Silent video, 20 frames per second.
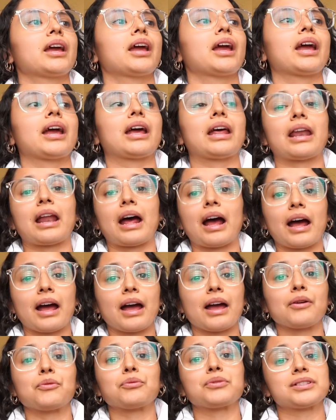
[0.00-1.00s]
And
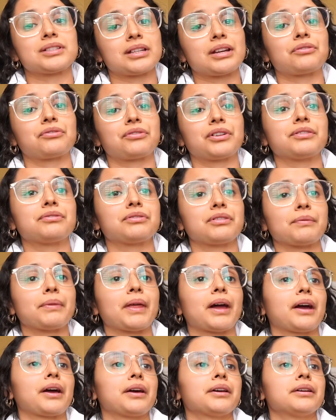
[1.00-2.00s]
I was set free from
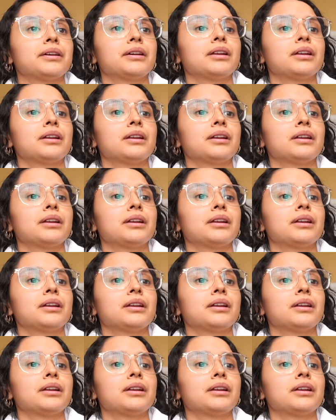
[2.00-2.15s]
that.